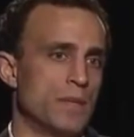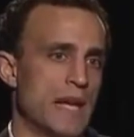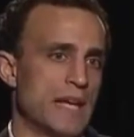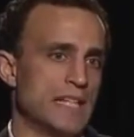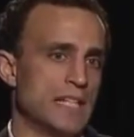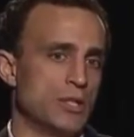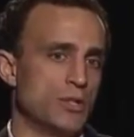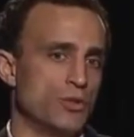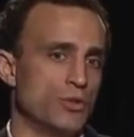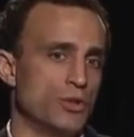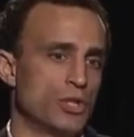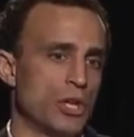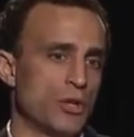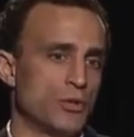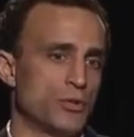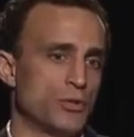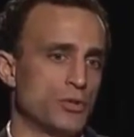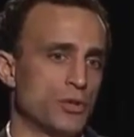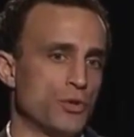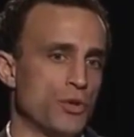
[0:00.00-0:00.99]
90 new
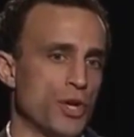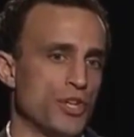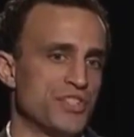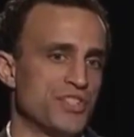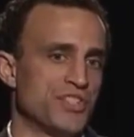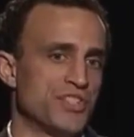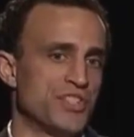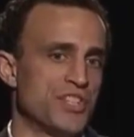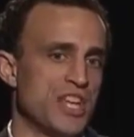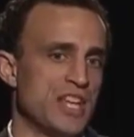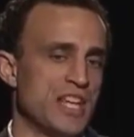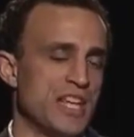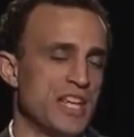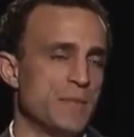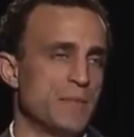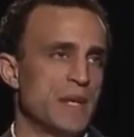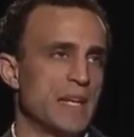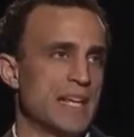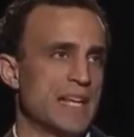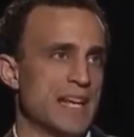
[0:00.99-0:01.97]
shelters across the city,
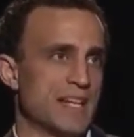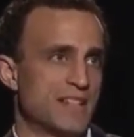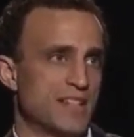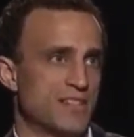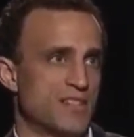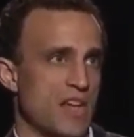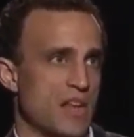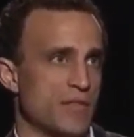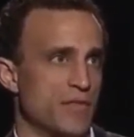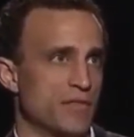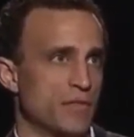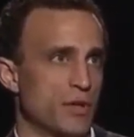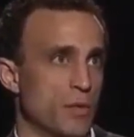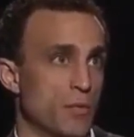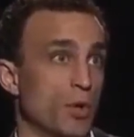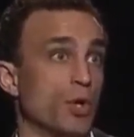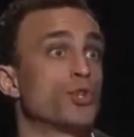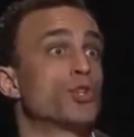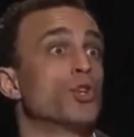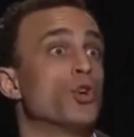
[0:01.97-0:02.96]
but it gets us out of
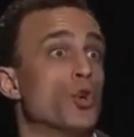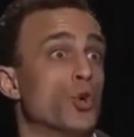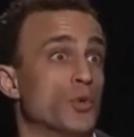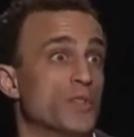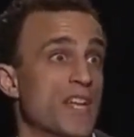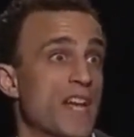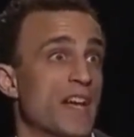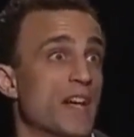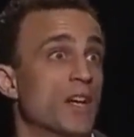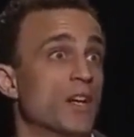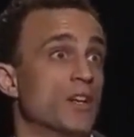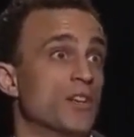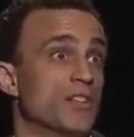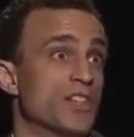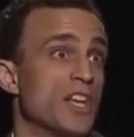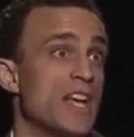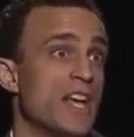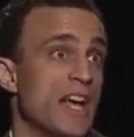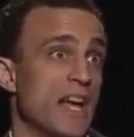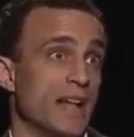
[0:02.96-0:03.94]
commercial
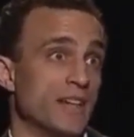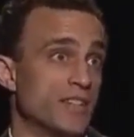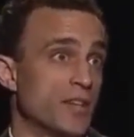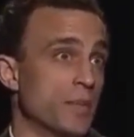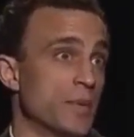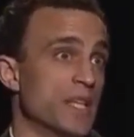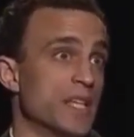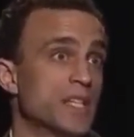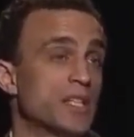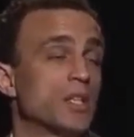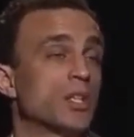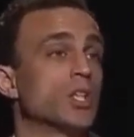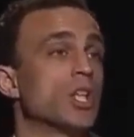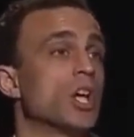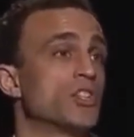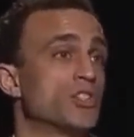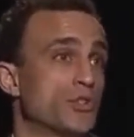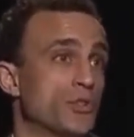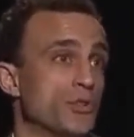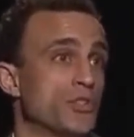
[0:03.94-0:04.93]
hotels and some of these
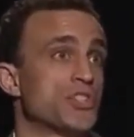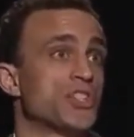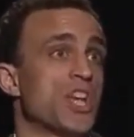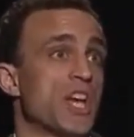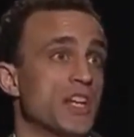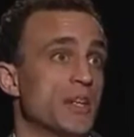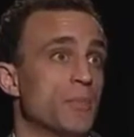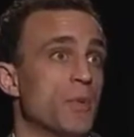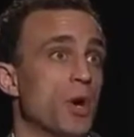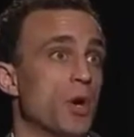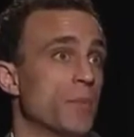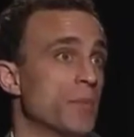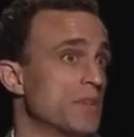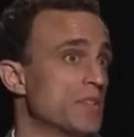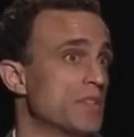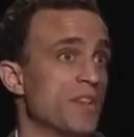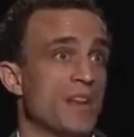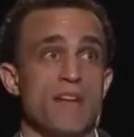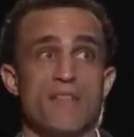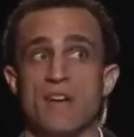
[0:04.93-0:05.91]
cluster site
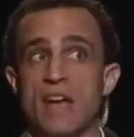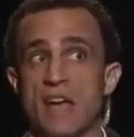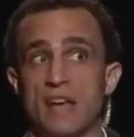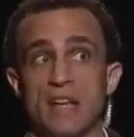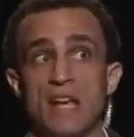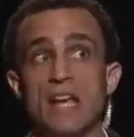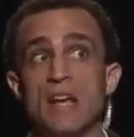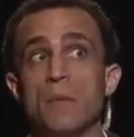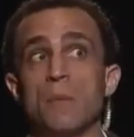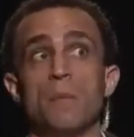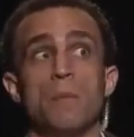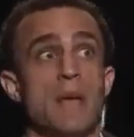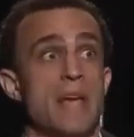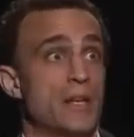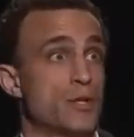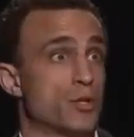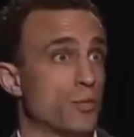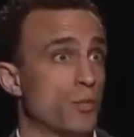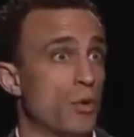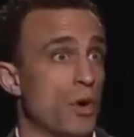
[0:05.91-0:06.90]
apartments that have had
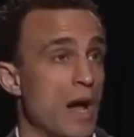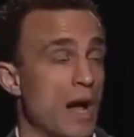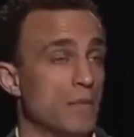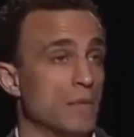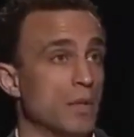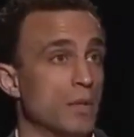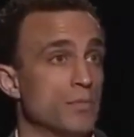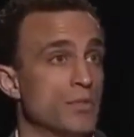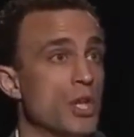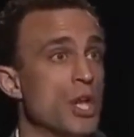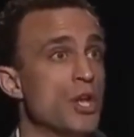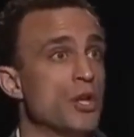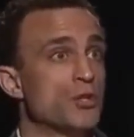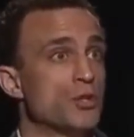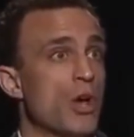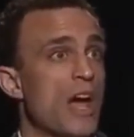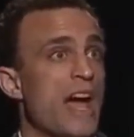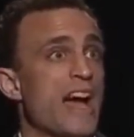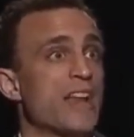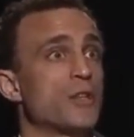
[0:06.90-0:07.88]
major problems.
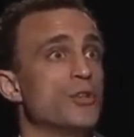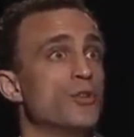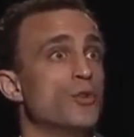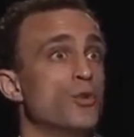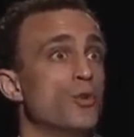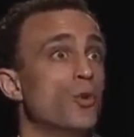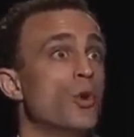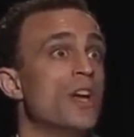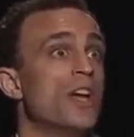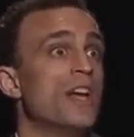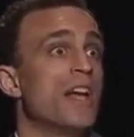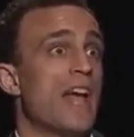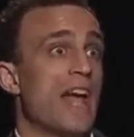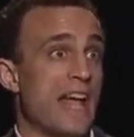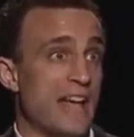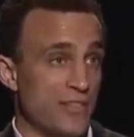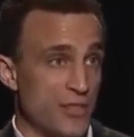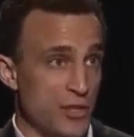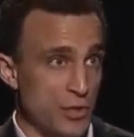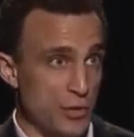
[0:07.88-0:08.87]
So how do you
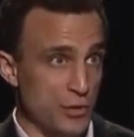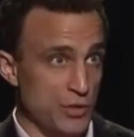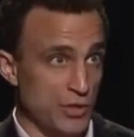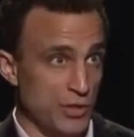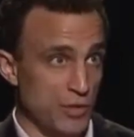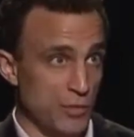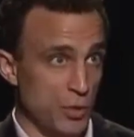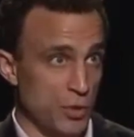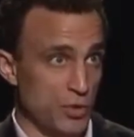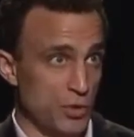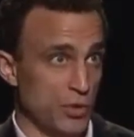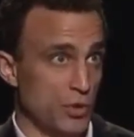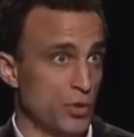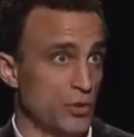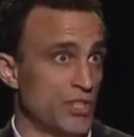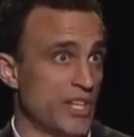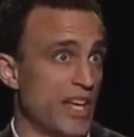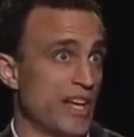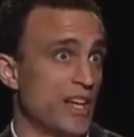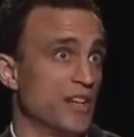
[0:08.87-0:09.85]
end the use of commercial
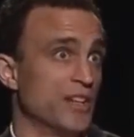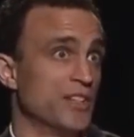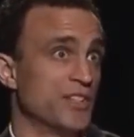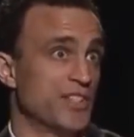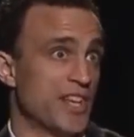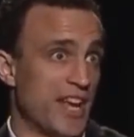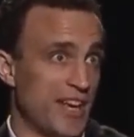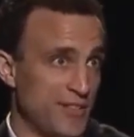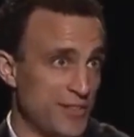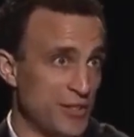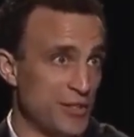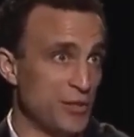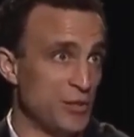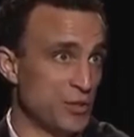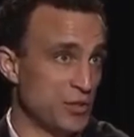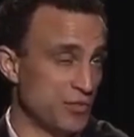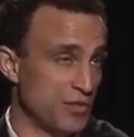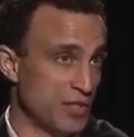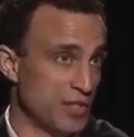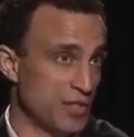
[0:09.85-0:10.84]
hotels, end the
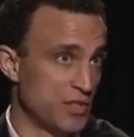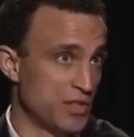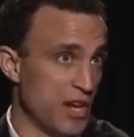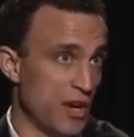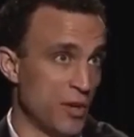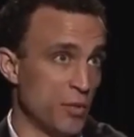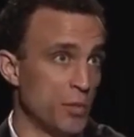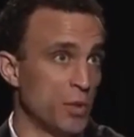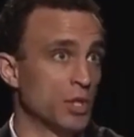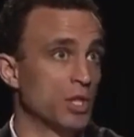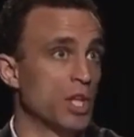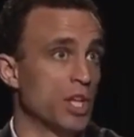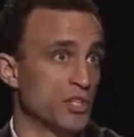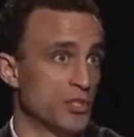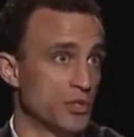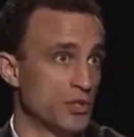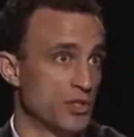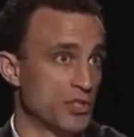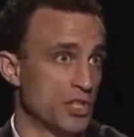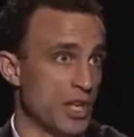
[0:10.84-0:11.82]
use of these terrible
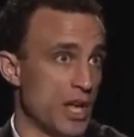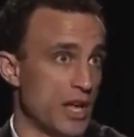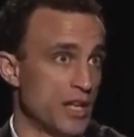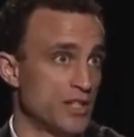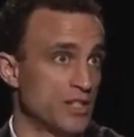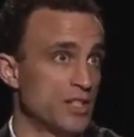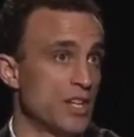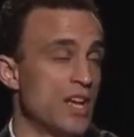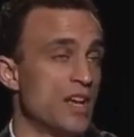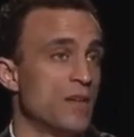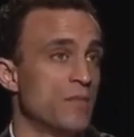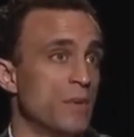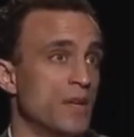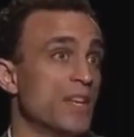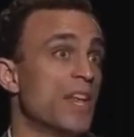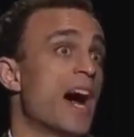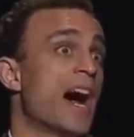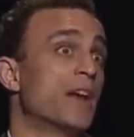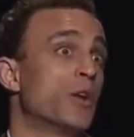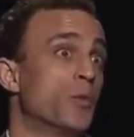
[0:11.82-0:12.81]
cluster sites,
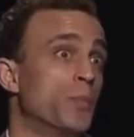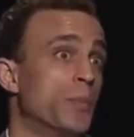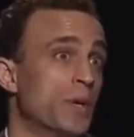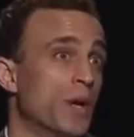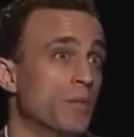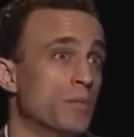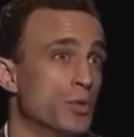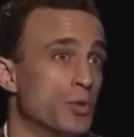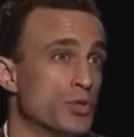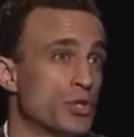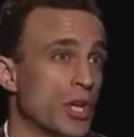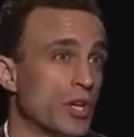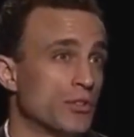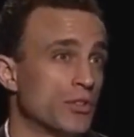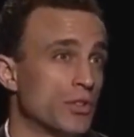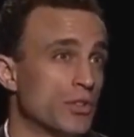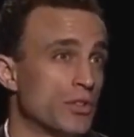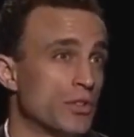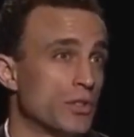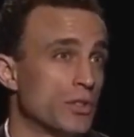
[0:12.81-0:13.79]
but not open up new
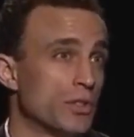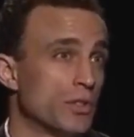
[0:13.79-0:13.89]
shelters?